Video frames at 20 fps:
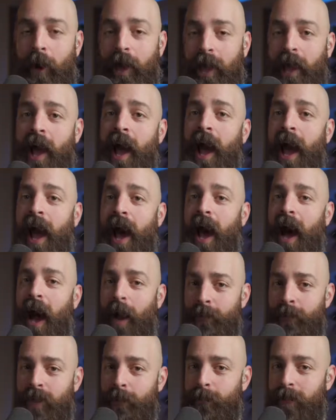okay,
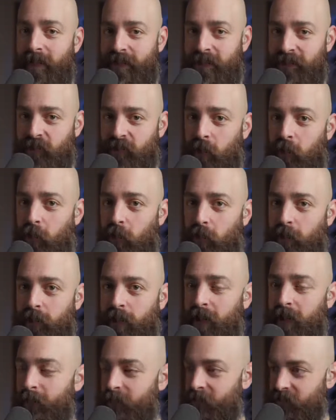I'm gonna make this whole
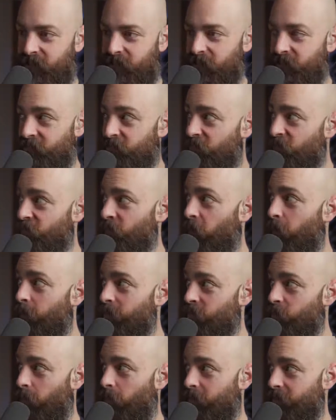conversation so
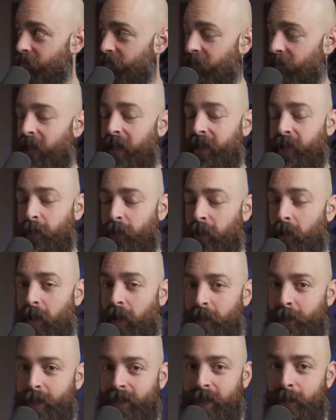much worse, and I don't know
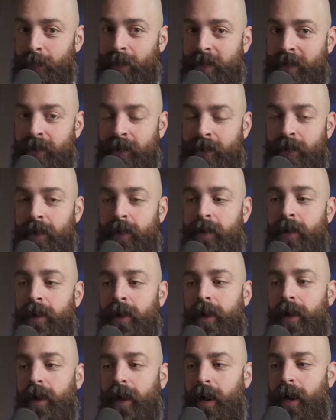how to make it better.
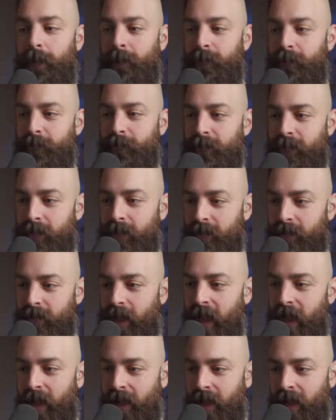
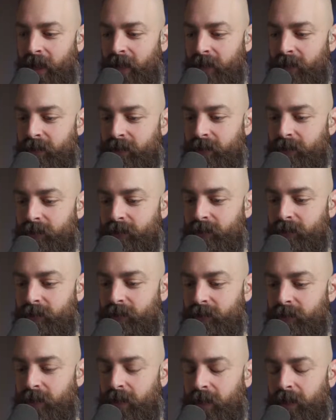Not on.
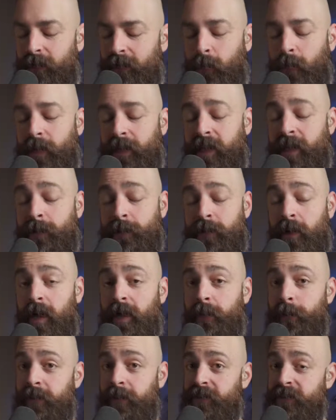We keep
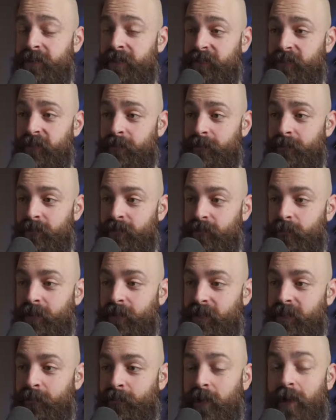talking about systems.
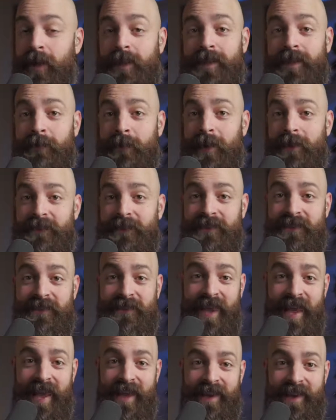We keep talking about
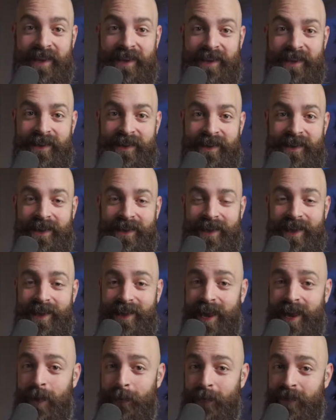scanning,
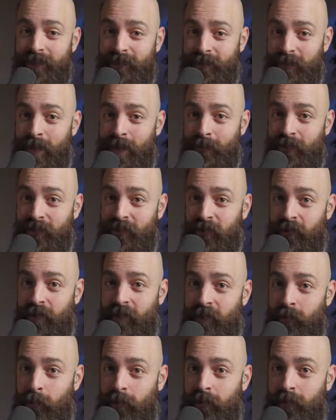and I'm gonna drop the
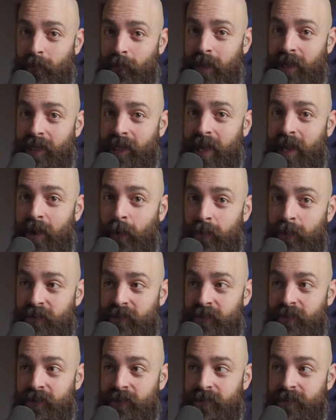dirty word right now, which
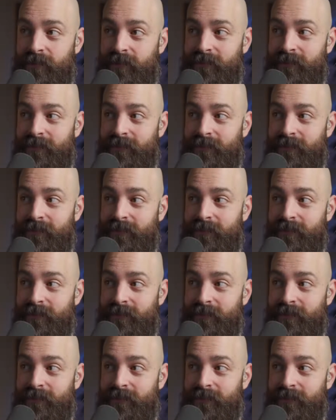is,